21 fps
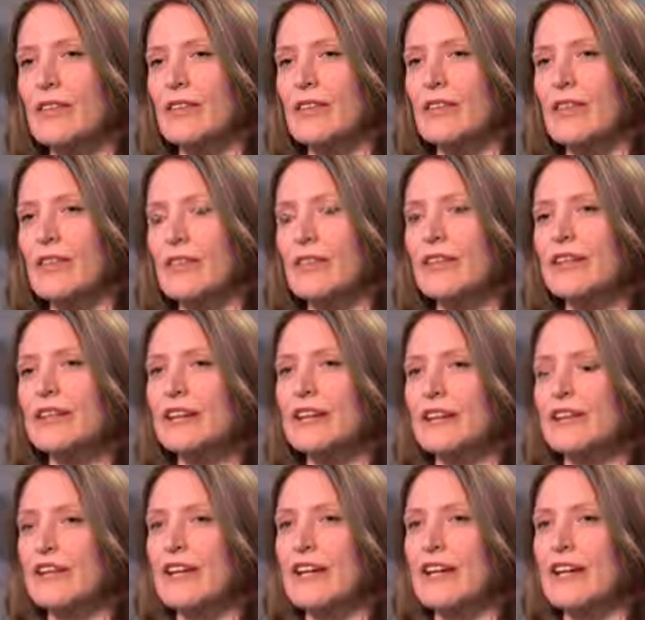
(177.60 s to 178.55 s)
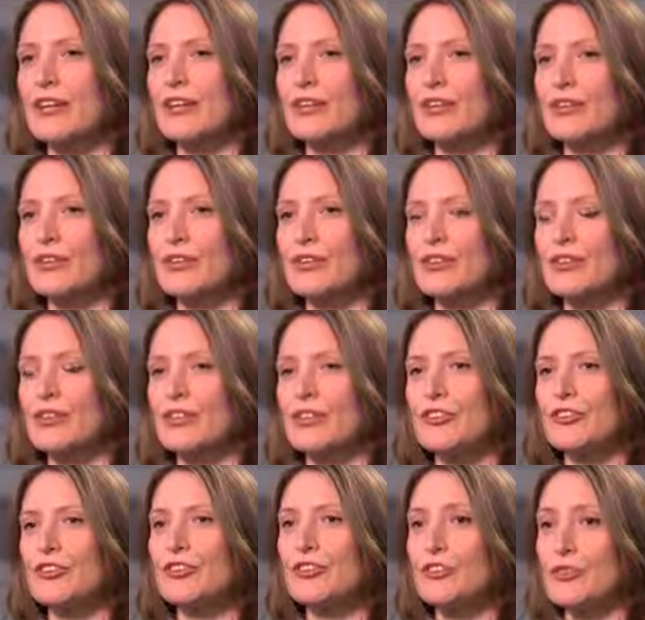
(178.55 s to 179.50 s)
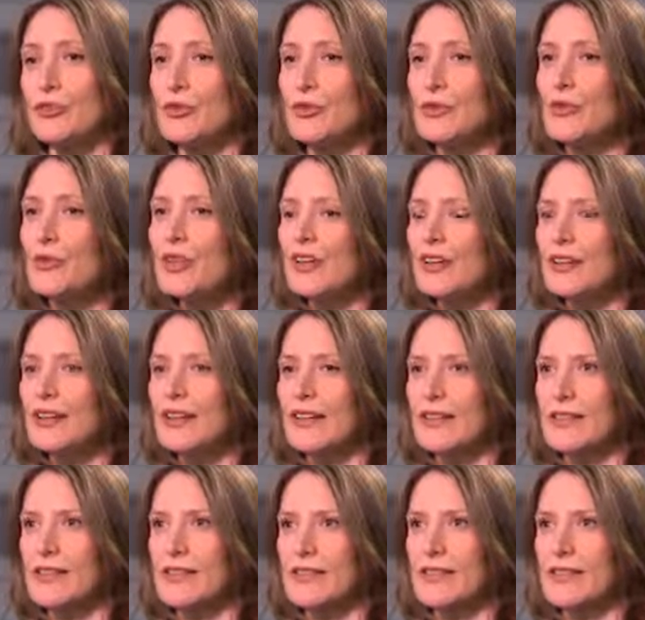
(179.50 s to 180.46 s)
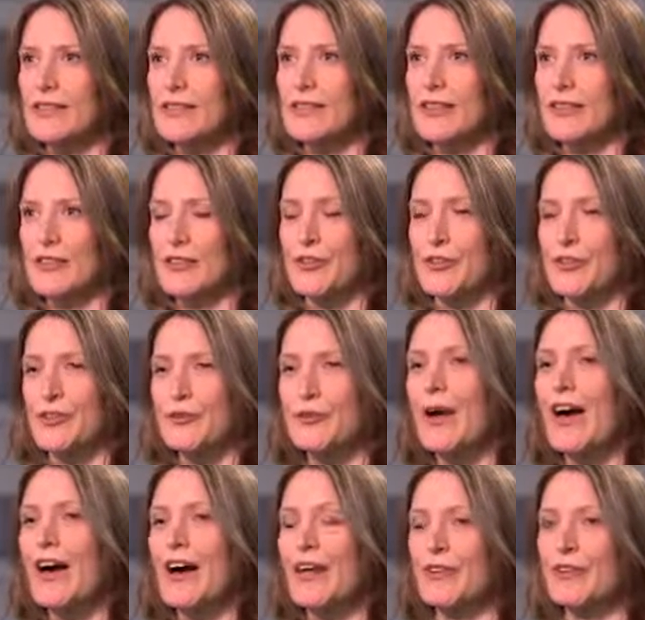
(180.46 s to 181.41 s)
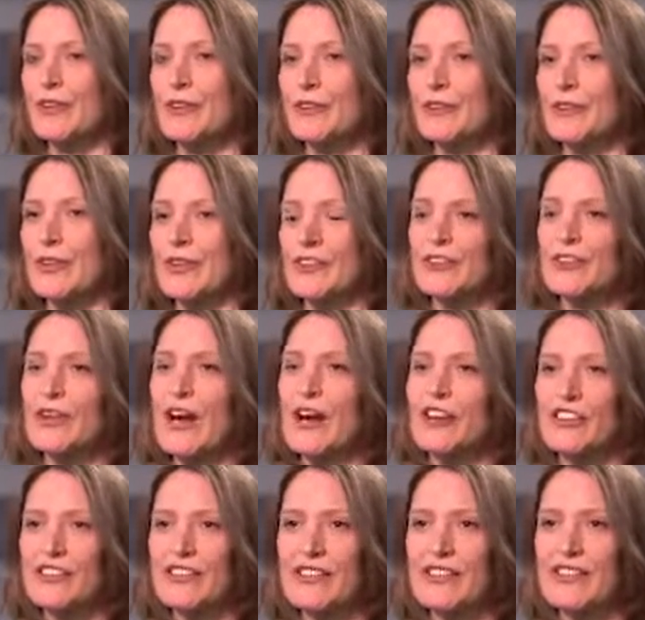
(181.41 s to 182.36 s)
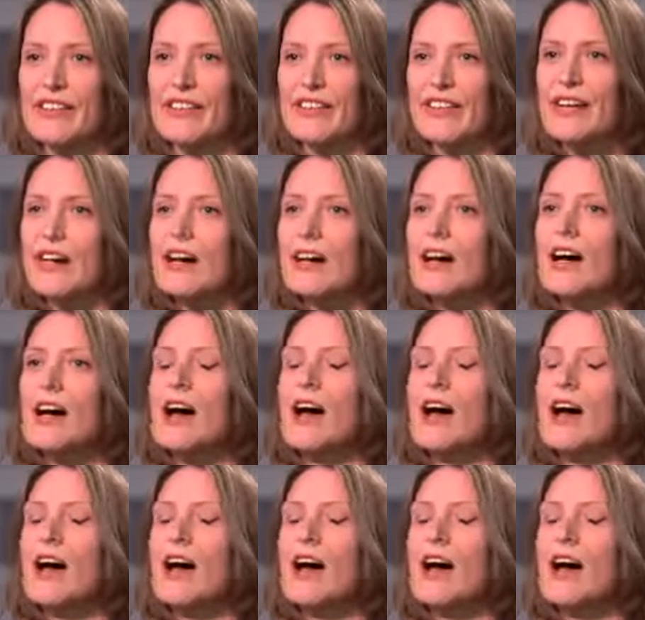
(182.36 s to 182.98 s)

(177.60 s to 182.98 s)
the thing that you need to do is the path of interaction is clear.